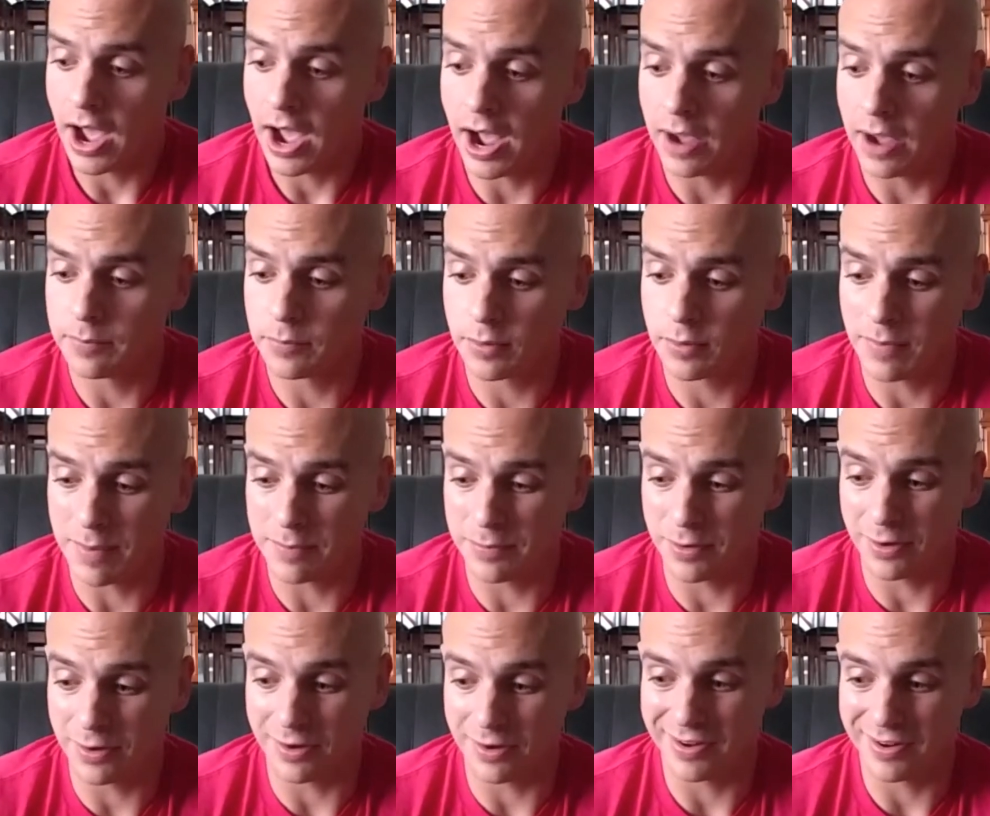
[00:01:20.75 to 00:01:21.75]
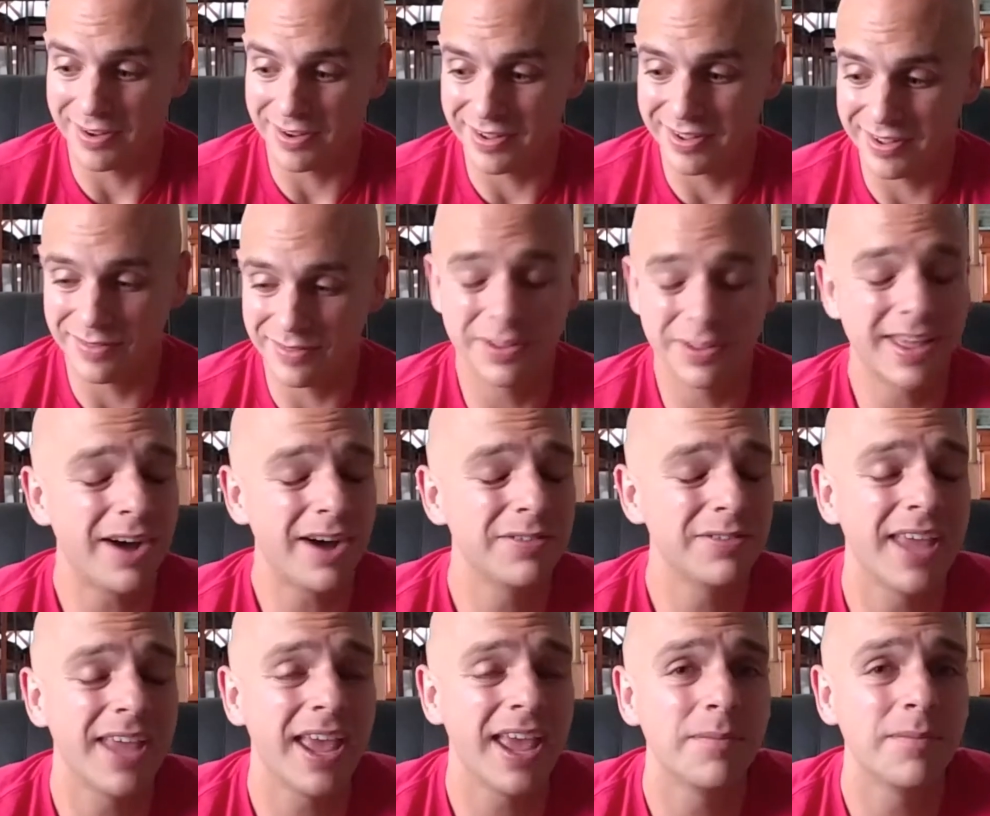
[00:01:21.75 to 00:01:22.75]
Remember,
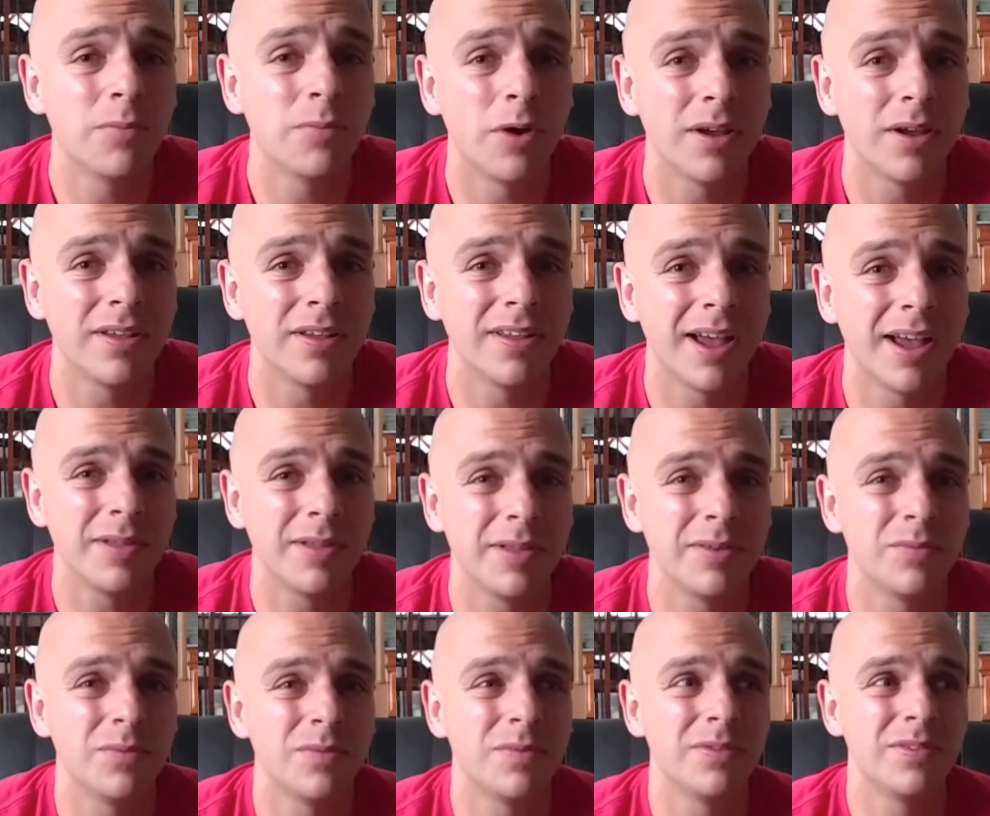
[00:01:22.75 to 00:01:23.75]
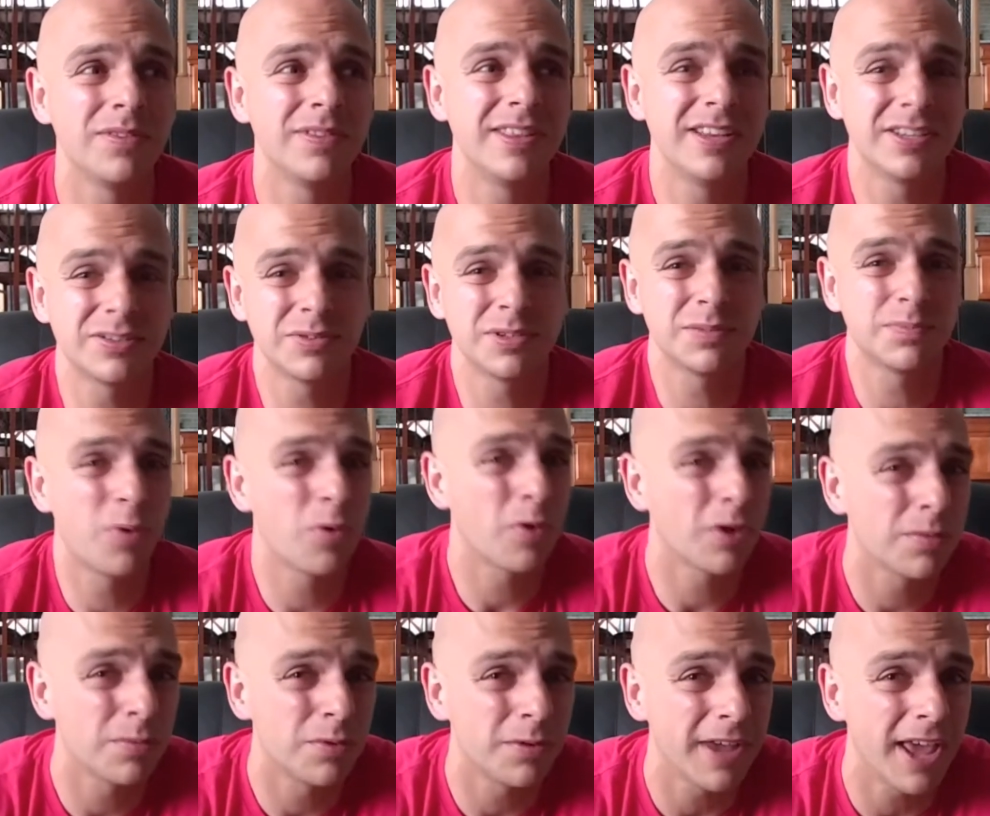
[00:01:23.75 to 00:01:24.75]
without Game Boy, I mean, this was
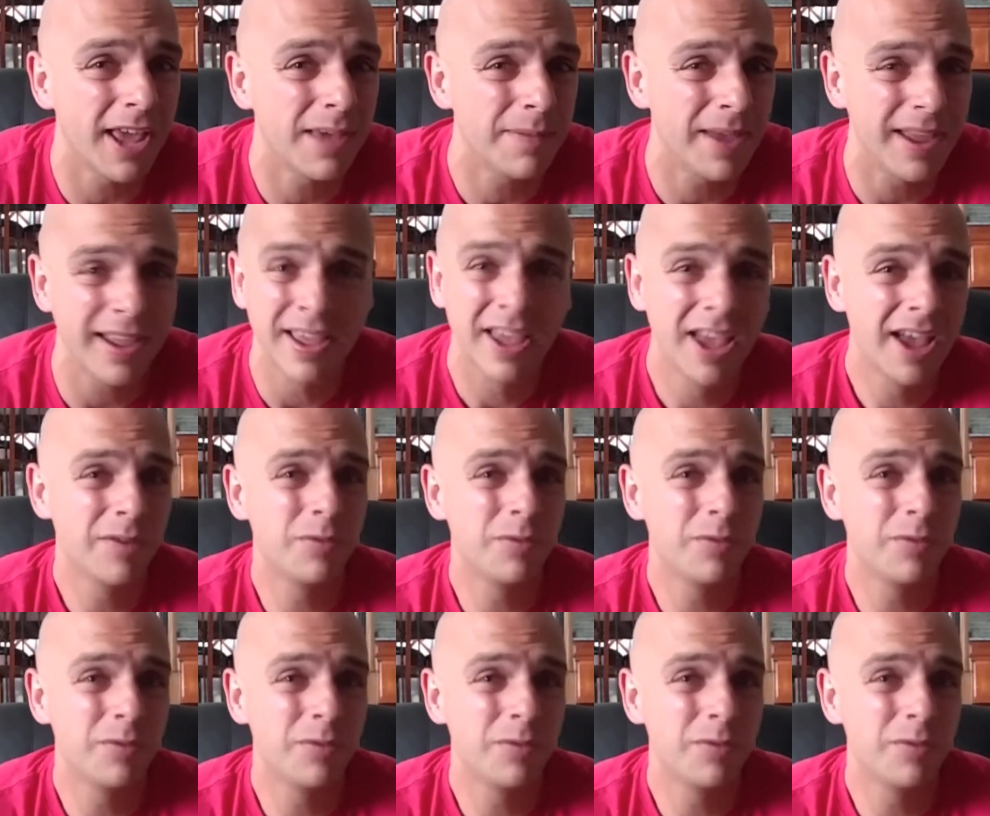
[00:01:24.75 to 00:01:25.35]
portable gaming.